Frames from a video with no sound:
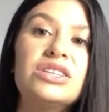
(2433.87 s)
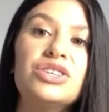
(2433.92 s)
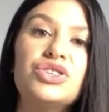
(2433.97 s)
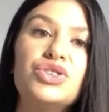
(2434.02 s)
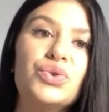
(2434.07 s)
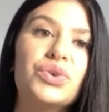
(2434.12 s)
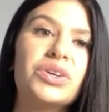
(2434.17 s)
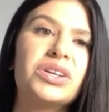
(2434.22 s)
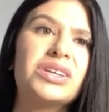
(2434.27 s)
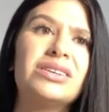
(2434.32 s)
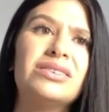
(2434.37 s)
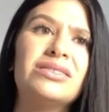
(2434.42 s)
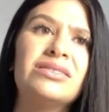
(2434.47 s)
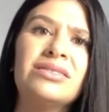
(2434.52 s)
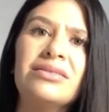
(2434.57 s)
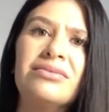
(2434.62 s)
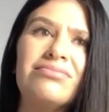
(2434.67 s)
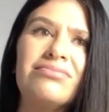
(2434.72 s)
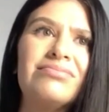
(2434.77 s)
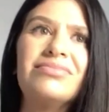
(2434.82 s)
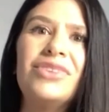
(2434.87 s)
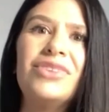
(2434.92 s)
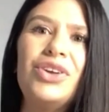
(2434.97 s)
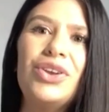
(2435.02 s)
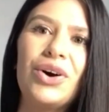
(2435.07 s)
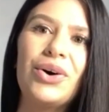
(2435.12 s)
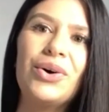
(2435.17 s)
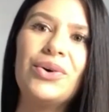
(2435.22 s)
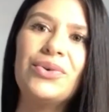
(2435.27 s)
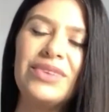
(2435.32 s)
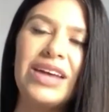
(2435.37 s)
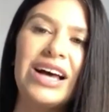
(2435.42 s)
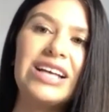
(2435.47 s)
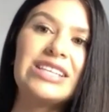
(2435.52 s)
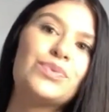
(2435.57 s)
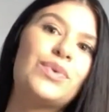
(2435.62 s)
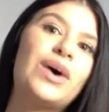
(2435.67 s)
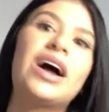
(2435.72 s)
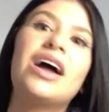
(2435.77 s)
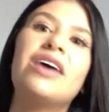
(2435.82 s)
And you can, you know,
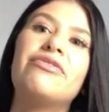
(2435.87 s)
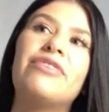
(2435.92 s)
that's why I